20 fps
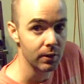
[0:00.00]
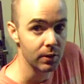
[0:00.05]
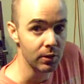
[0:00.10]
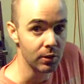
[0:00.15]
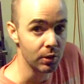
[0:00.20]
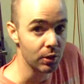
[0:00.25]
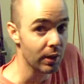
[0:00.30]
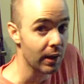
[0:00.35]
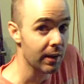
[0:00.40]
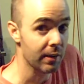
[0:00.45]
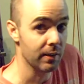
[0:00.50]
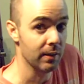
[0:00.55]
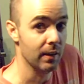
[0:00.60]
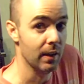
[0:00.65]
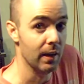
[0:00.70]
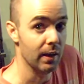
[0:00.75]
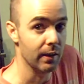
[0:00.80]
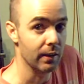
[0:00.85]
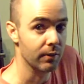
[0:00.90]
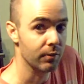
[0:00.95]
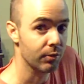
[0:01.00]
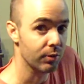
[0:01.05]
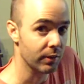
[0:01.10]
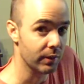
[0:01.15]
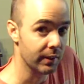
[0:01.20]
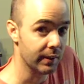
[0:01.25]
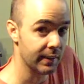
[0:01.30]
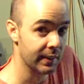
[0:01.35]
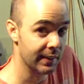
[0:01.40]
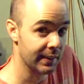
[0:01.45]
you're out of luck for
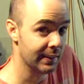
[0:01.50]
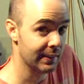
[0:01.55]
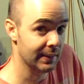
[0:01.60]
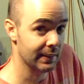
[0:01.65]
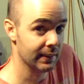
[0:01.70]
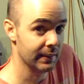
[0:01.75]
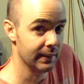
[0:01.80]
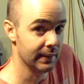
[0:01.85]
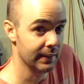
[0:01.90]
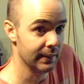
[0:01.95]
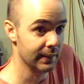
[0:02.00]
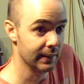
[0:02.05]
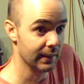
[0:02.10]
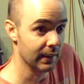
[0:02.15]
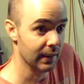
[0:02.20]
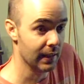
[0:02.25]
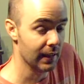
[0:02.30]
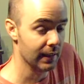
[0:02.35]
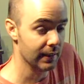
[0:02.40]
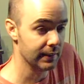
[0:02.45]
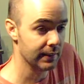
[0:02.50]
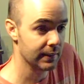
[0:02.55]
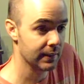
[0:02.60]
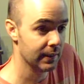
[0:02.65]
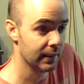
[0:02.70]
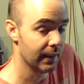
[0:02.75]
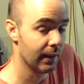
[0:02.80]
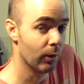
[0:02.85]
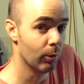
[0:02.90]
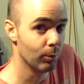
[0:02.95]
cleaning the glass.
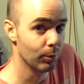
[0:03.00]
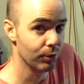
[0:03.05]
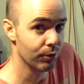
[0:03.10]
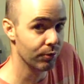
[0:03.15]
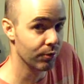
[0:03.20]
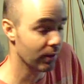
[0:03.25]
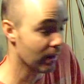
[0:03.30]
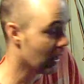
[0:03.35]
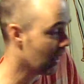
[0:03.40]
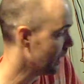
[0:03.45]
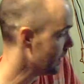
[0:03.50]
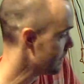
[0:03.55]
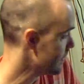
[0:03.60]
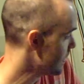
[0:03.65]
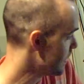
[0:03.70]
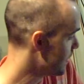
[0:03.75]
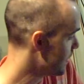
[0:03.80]
I almost forgot.